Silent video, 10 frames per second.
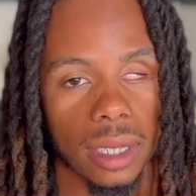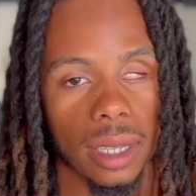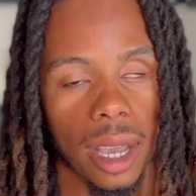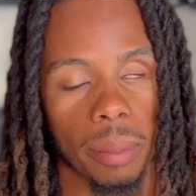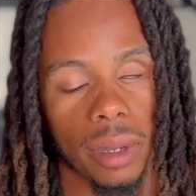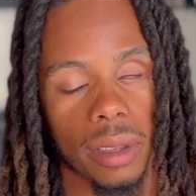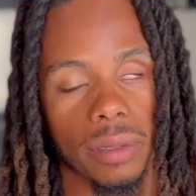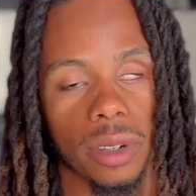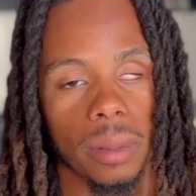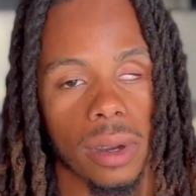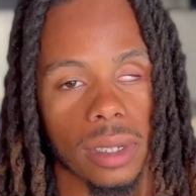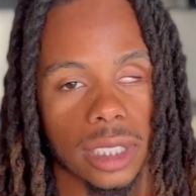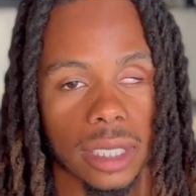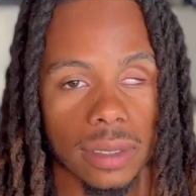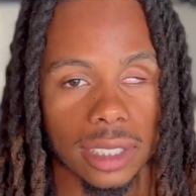I played football since
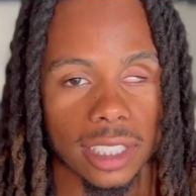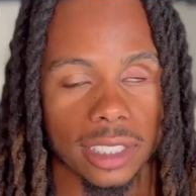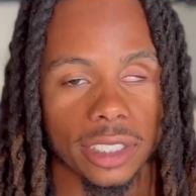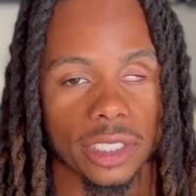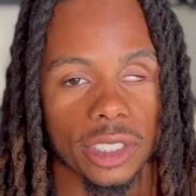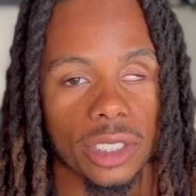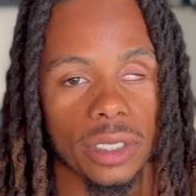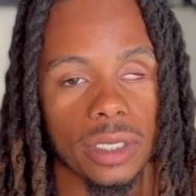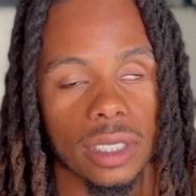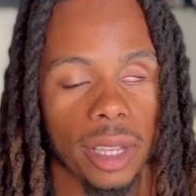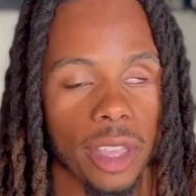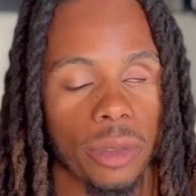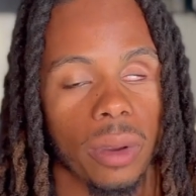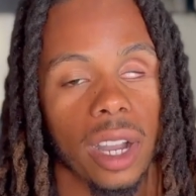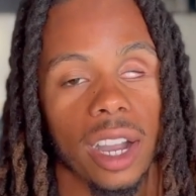I was 6 years old, played
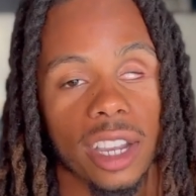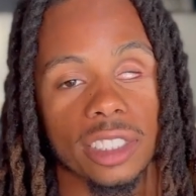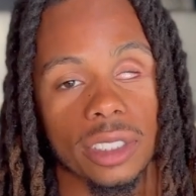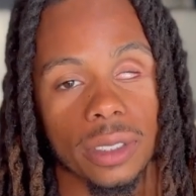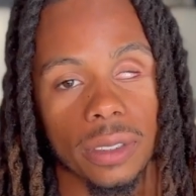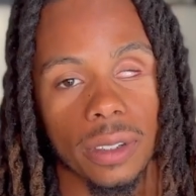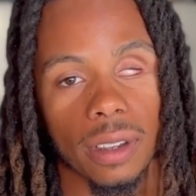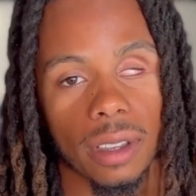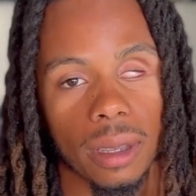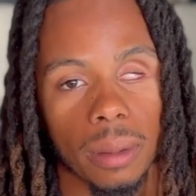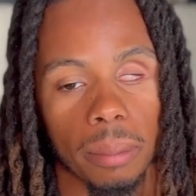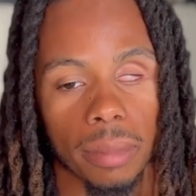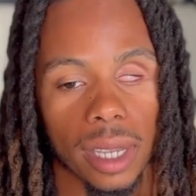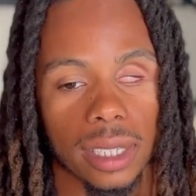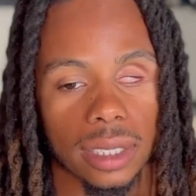throughout high school,
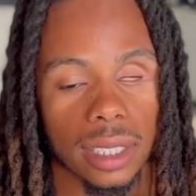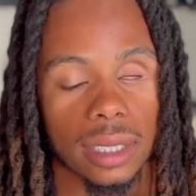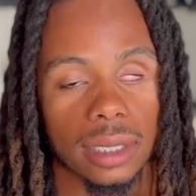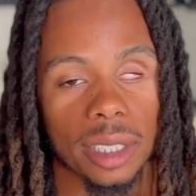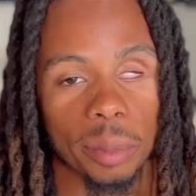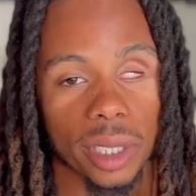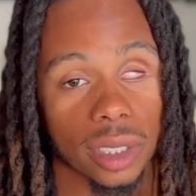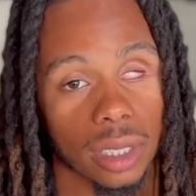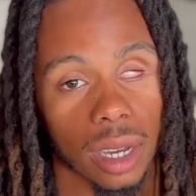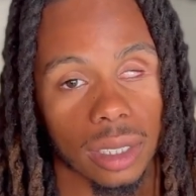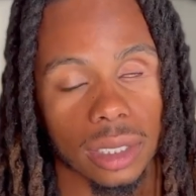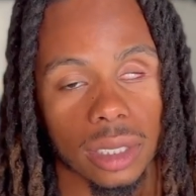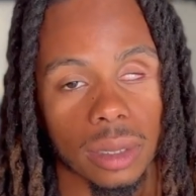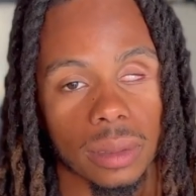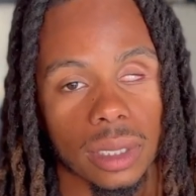blessed to get 10 plus
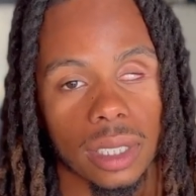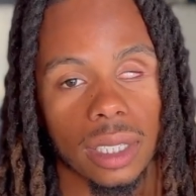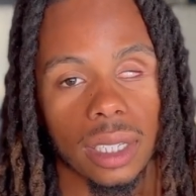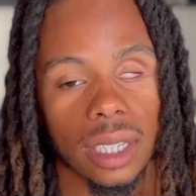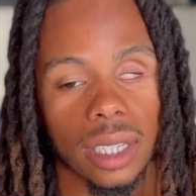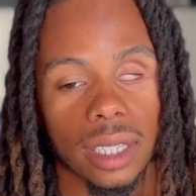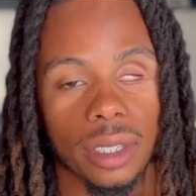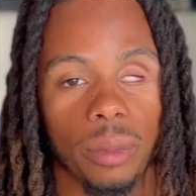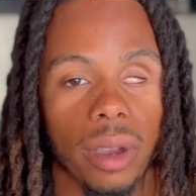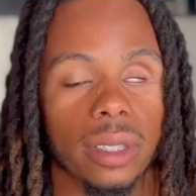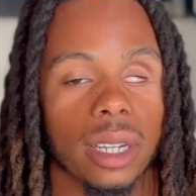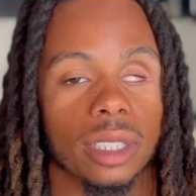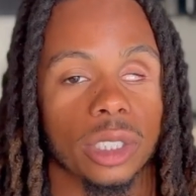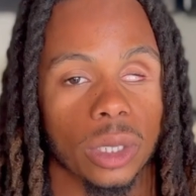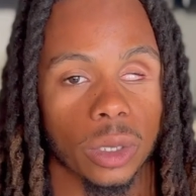scholarships, and the route that I
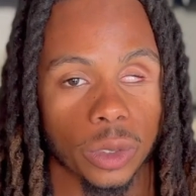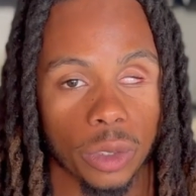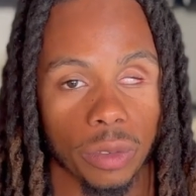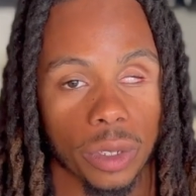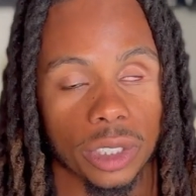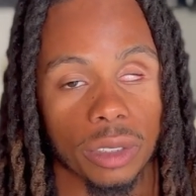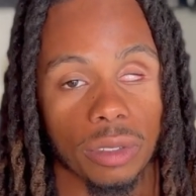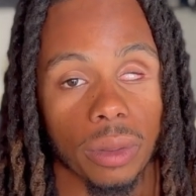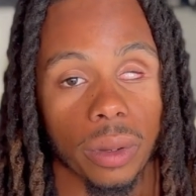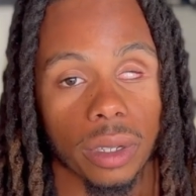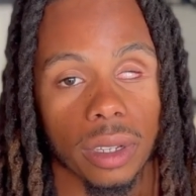chose was University of Florida.